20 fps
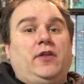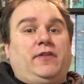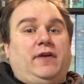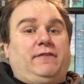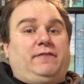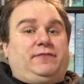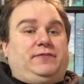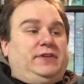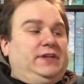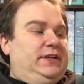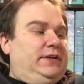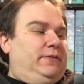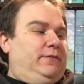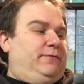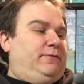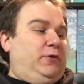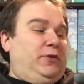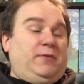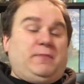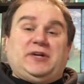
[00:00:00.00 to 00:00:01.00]

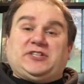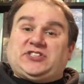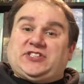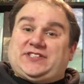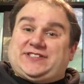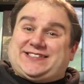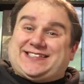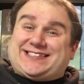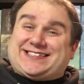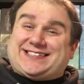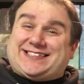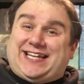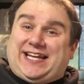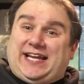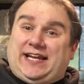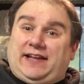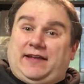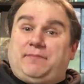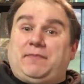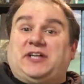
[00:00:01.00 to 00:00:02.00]
For the mission to
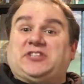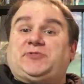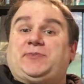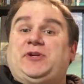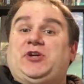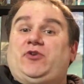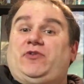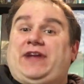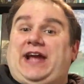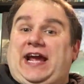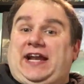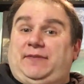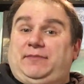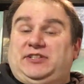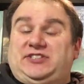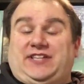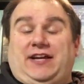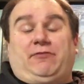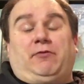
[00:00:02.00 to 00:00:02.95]
succeed, it must be unanimous.